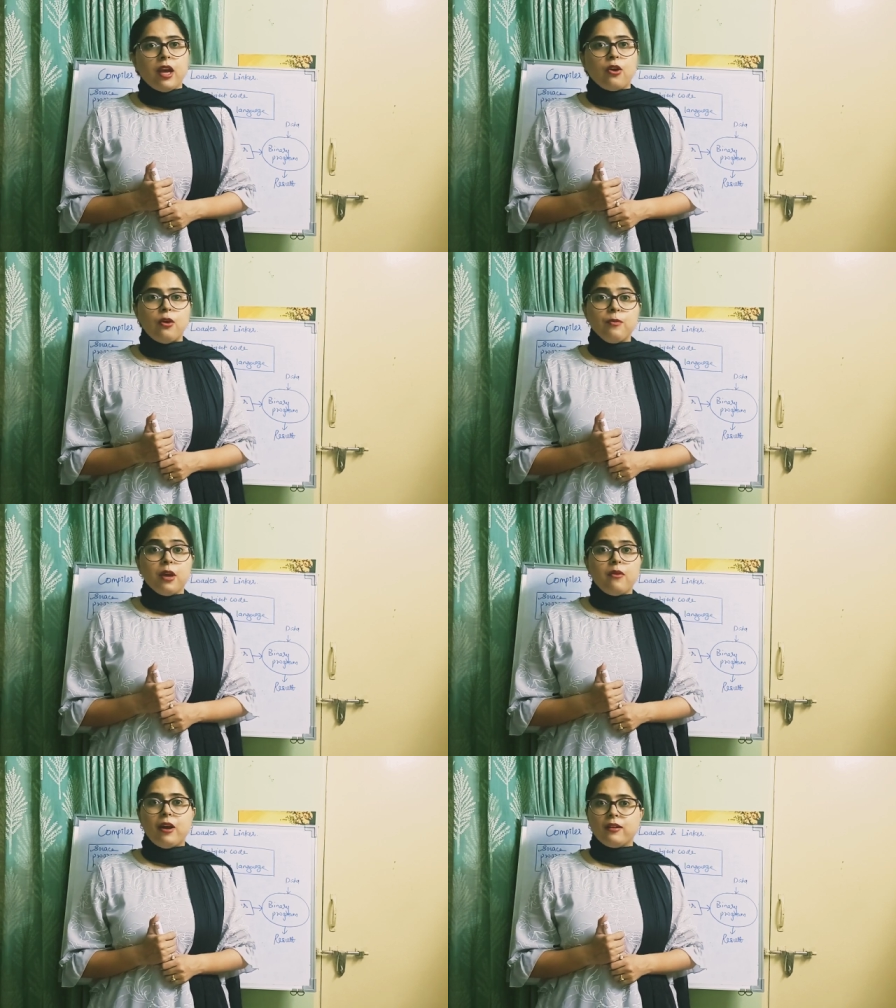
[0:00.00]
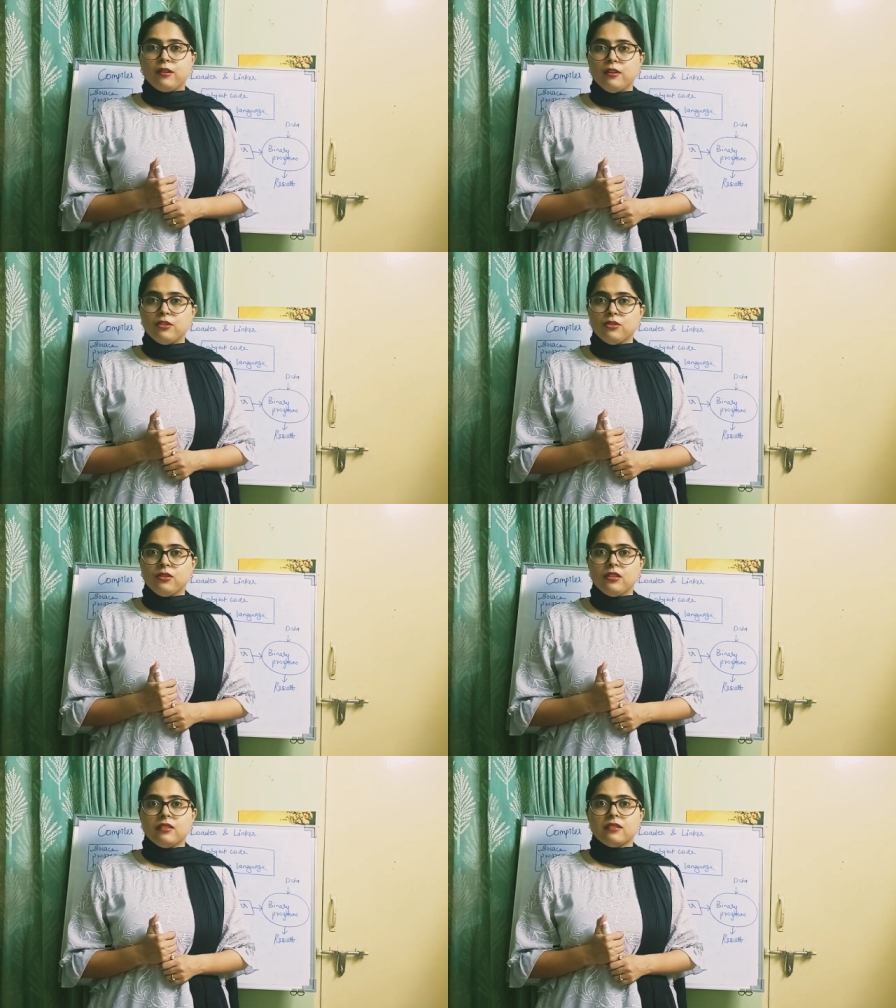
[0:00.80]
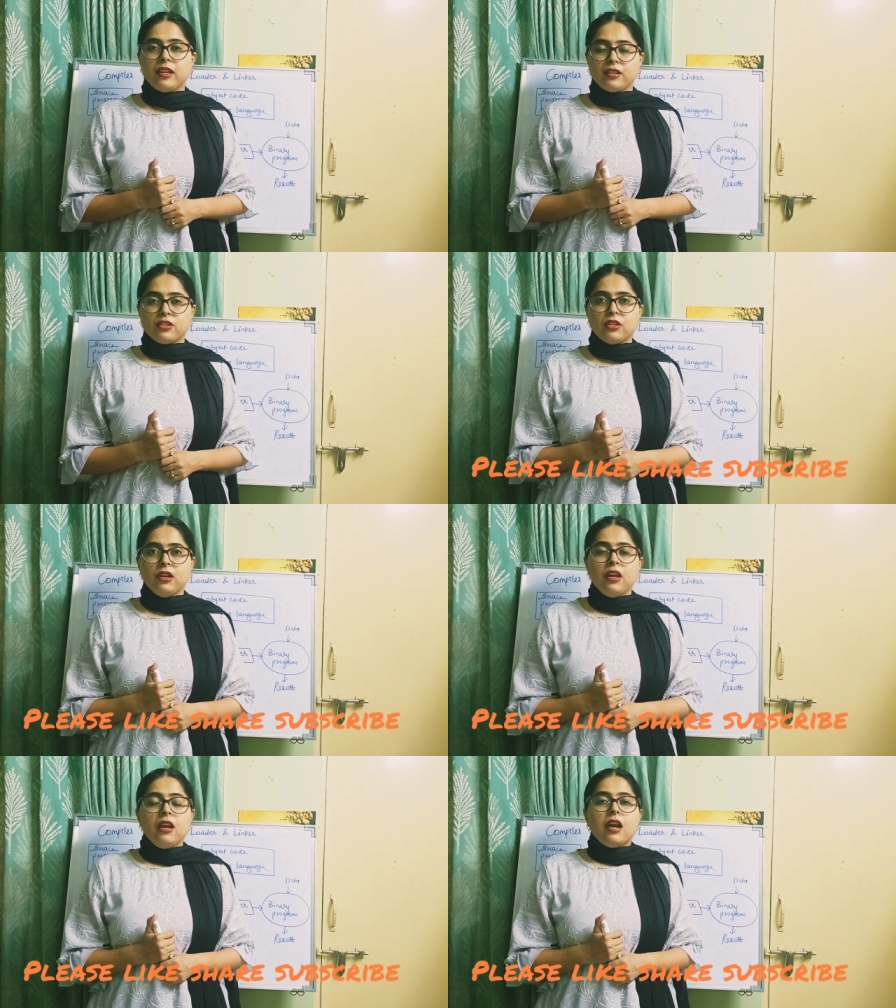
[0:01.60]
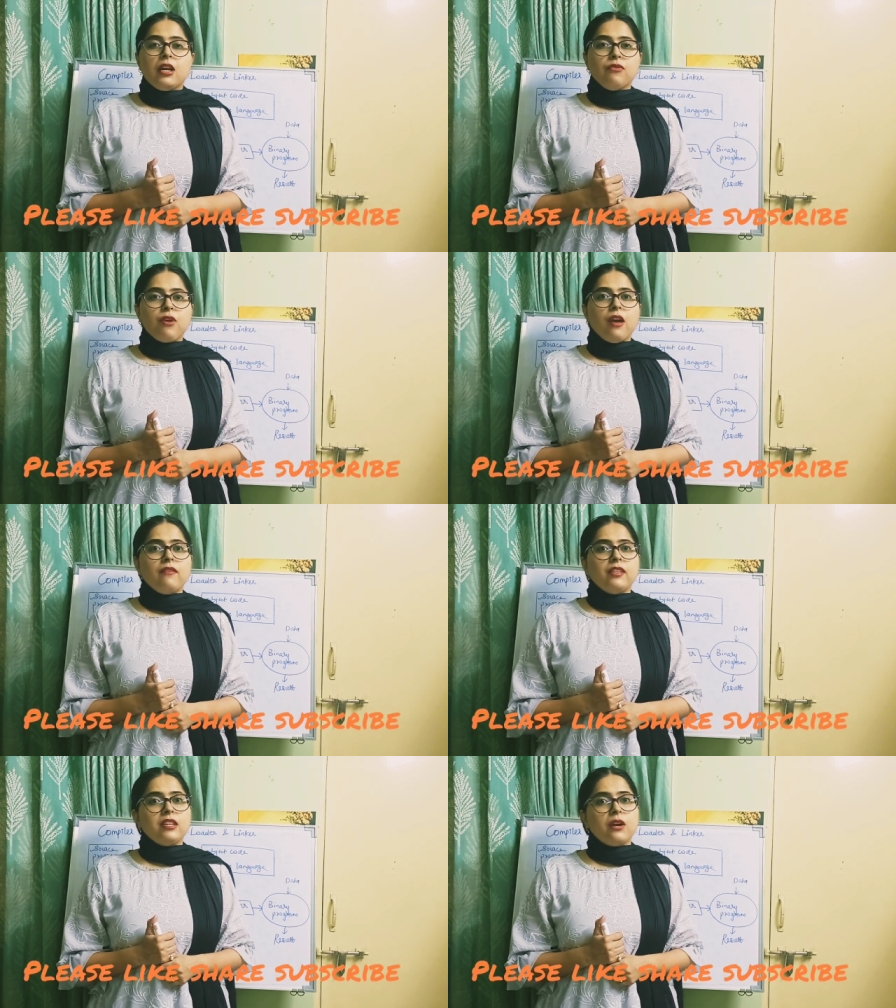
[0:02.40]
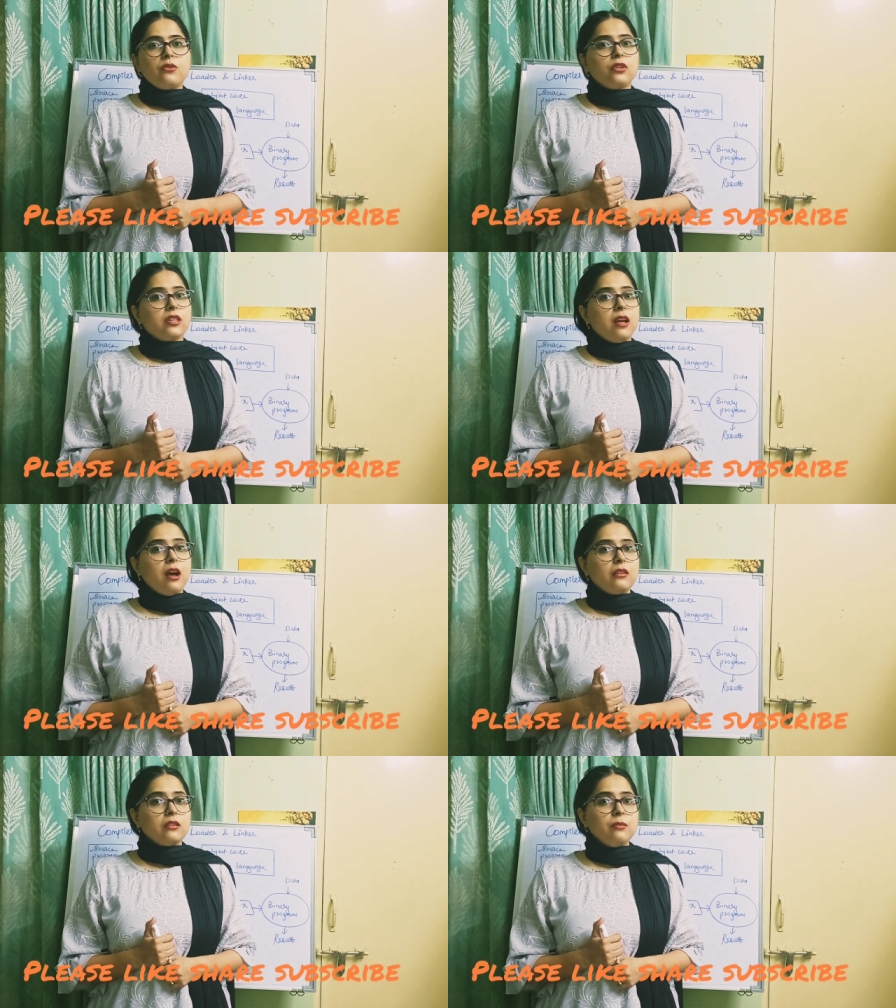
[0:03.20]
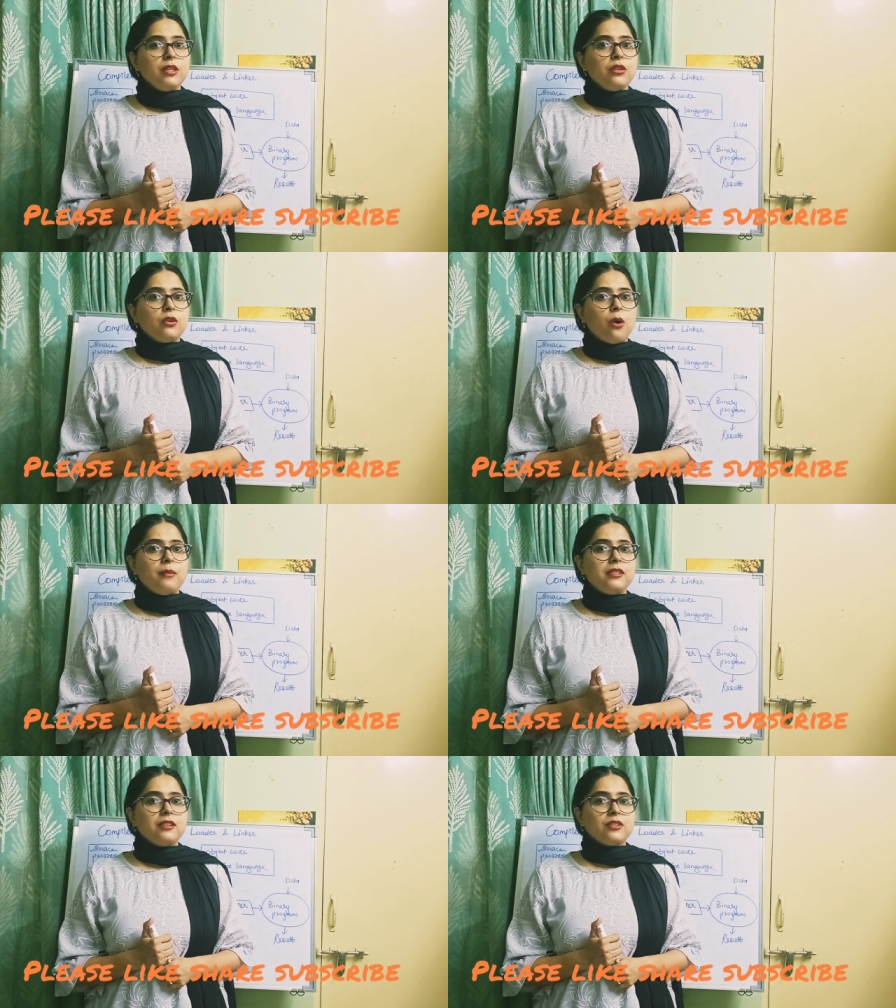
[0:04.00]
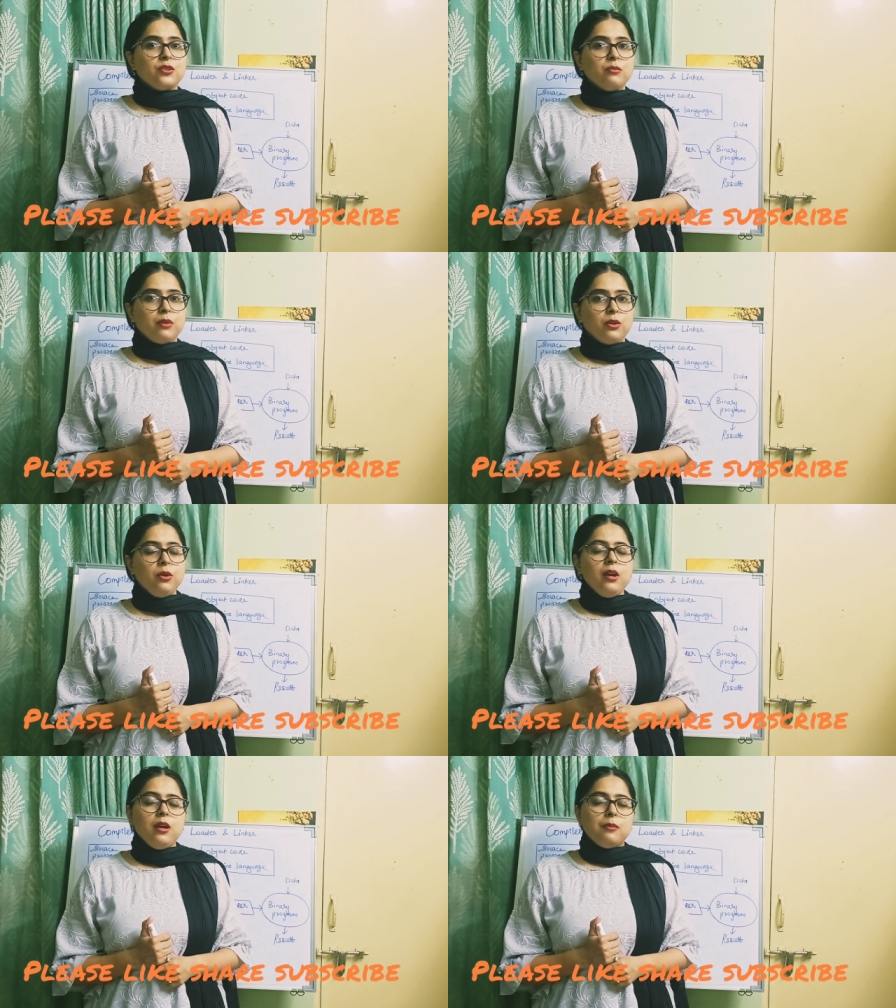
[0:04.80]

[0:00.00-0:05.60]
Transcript: I hope you have understood this lecture, and if you have any doubts, you can ask me in the comment section below.